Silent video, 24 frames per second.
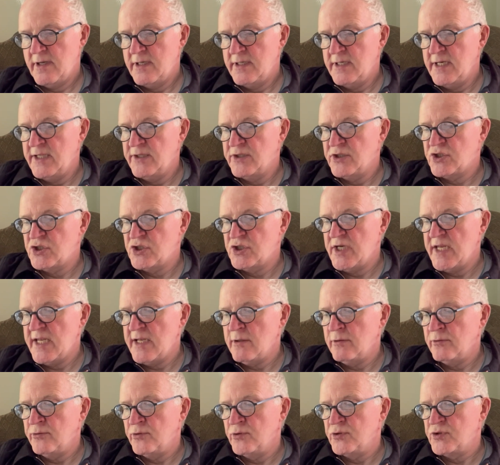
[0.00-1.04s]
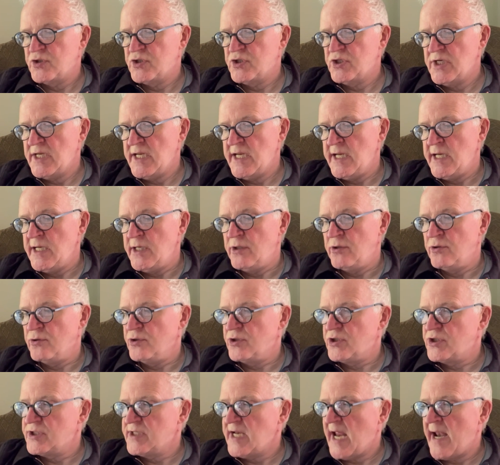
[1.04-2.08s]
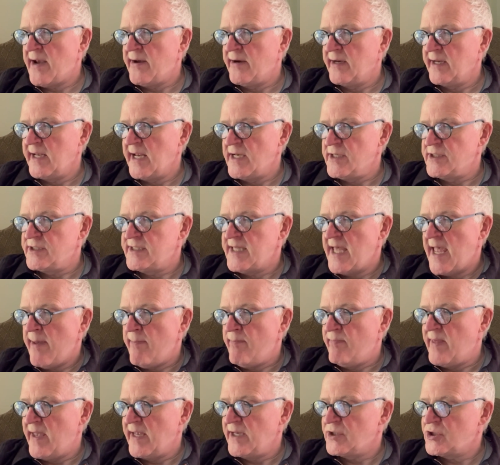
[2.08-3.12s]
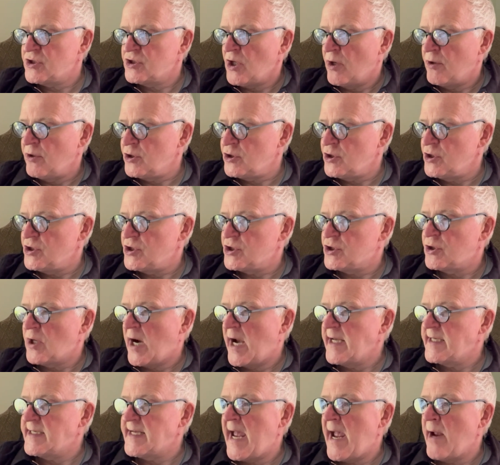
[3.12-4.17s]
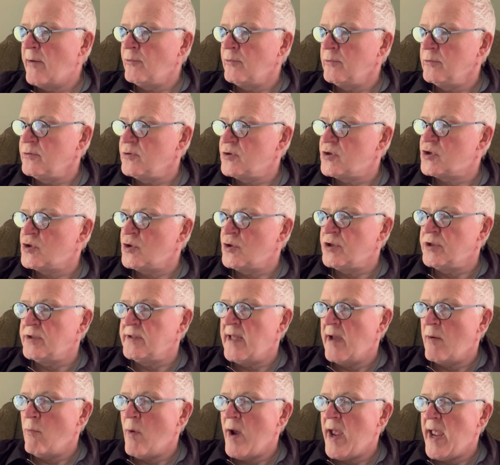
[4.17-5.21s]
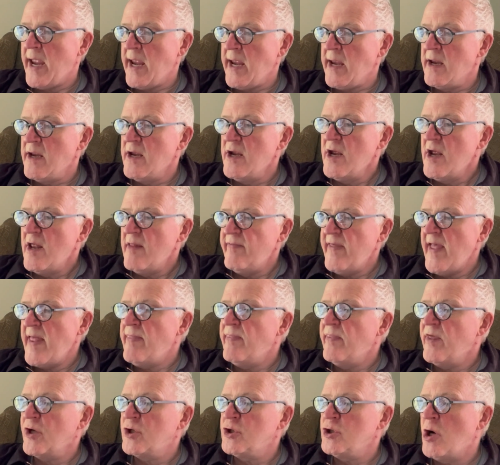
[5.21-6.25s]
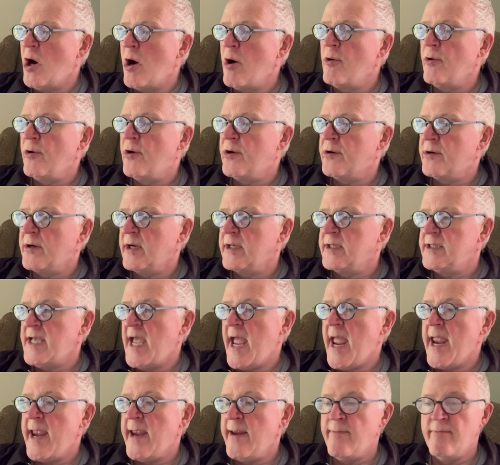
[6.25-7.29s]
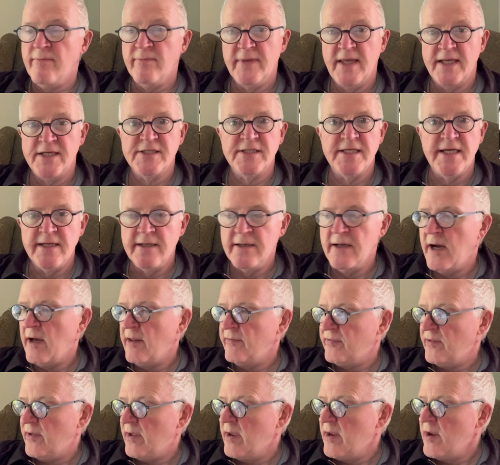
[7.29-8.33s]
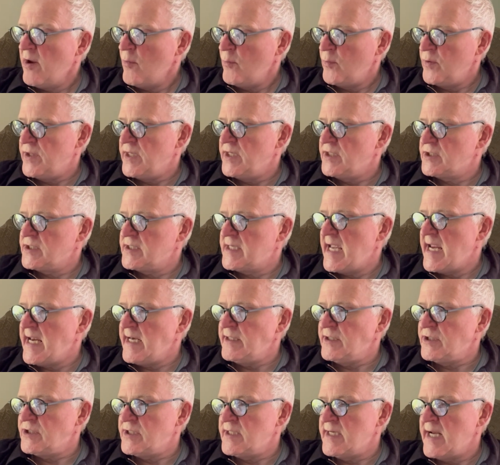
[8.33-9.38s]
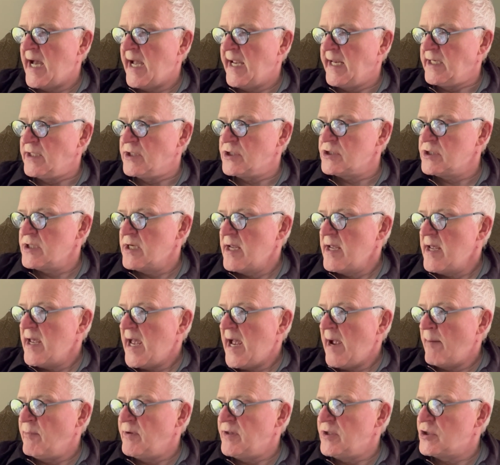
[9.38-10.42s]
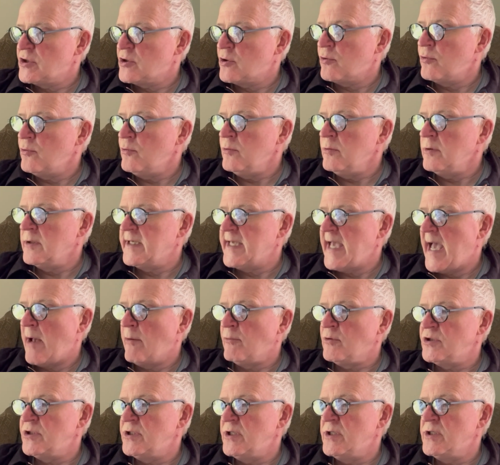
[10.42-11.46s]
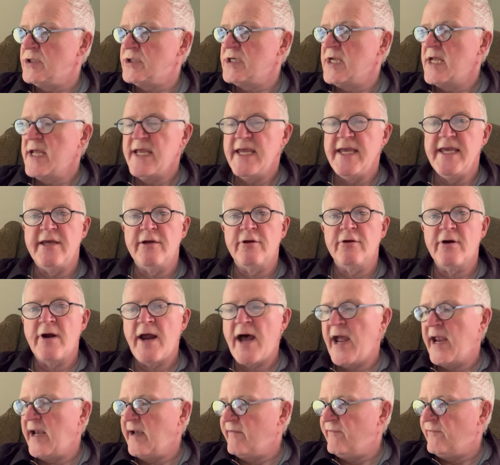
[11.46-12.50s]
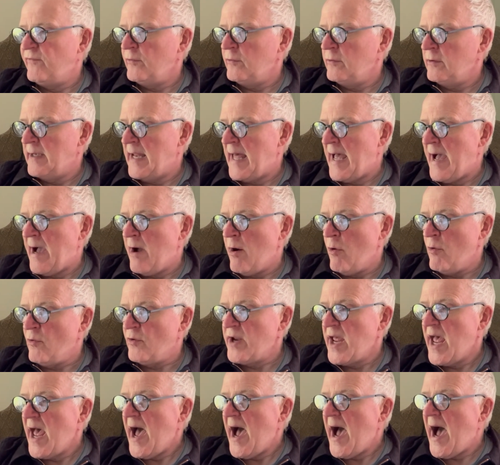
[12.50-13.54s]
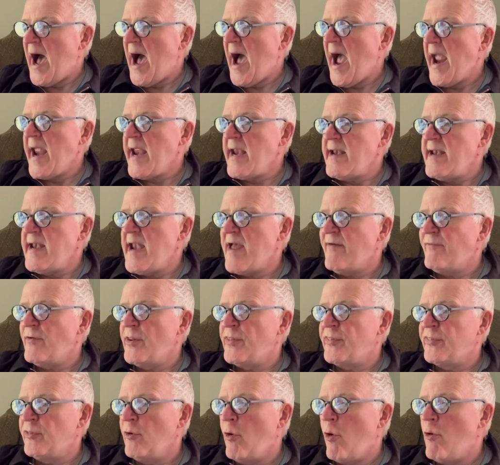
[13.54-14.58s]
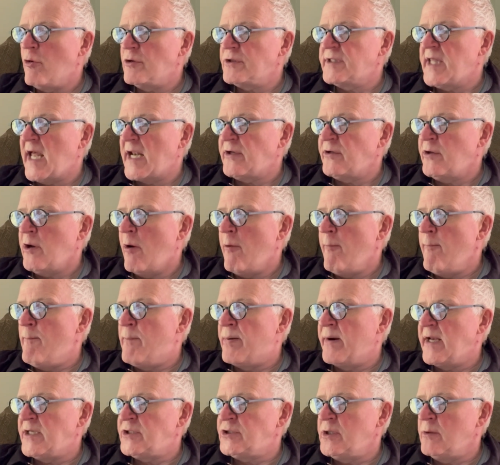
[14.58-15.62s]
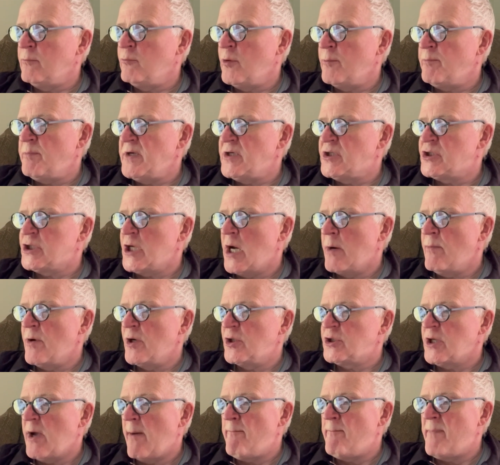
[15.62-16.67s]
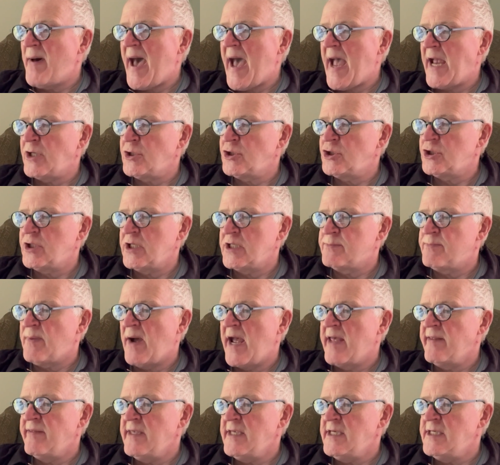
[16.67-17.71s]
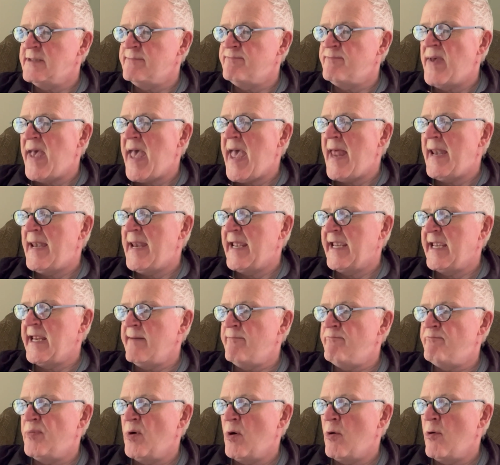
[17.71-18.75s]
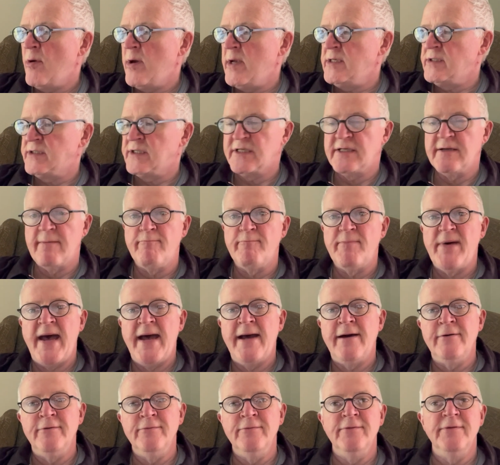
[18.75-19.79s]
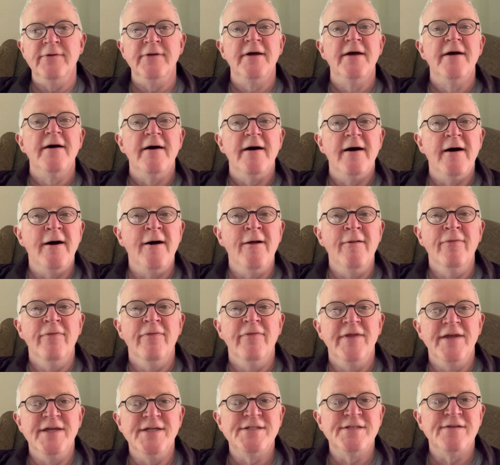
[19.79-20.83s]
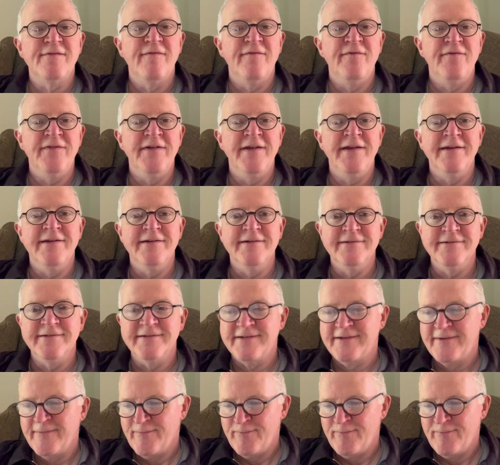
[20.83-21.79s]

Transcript: Neither steel nor steed could stand against them. They astonish and strike down all who stood in their way. Then the conqueror came, that's King Arthur, with his keenest knights, and with his cruel countenance he cried full loud, I never thought that no Briton would be so much abashed as by these bare-legged boys that are bound on this field.